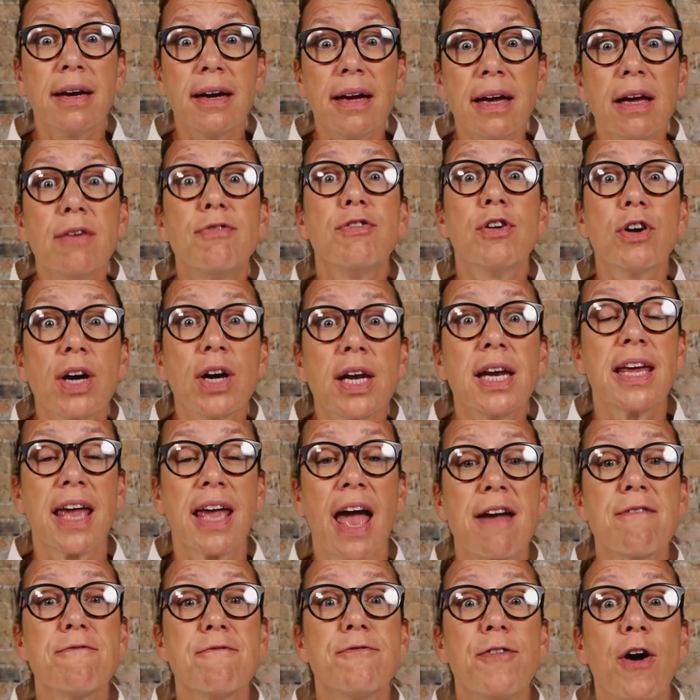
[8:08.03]
if you're going to
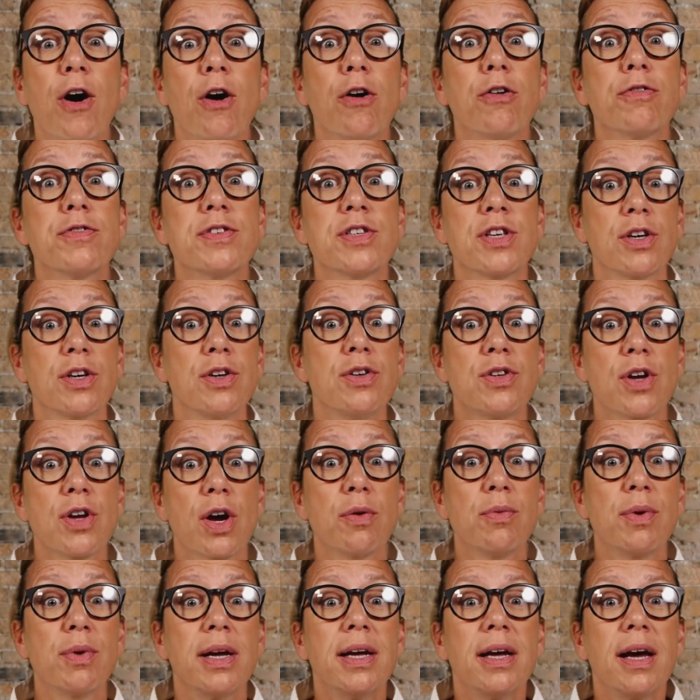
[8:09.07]
get involved, so you
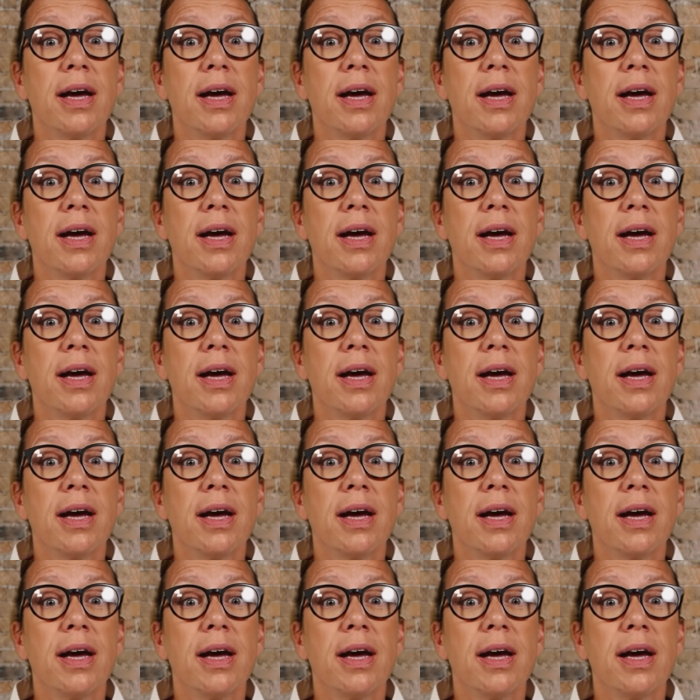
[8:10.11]
don't